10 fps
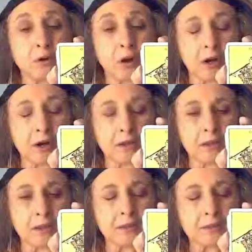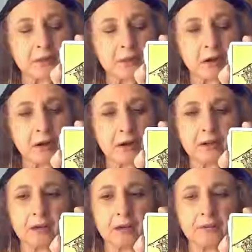card. It is a card
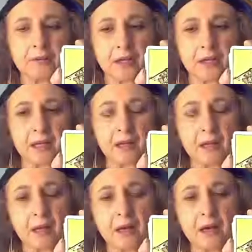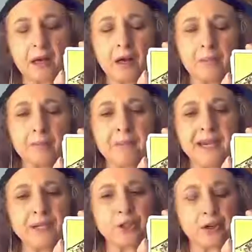of the
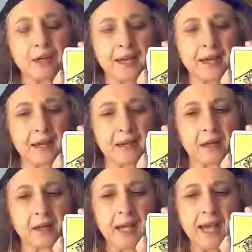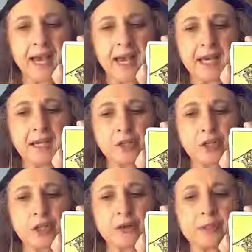major arcana, and it
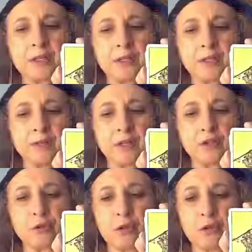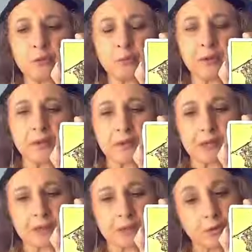shows an individual with
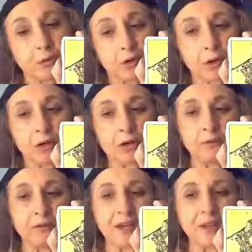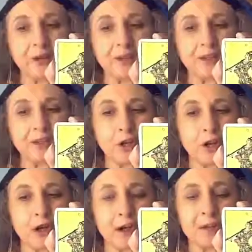his or her faithful little
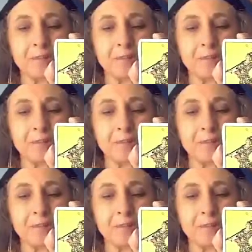dog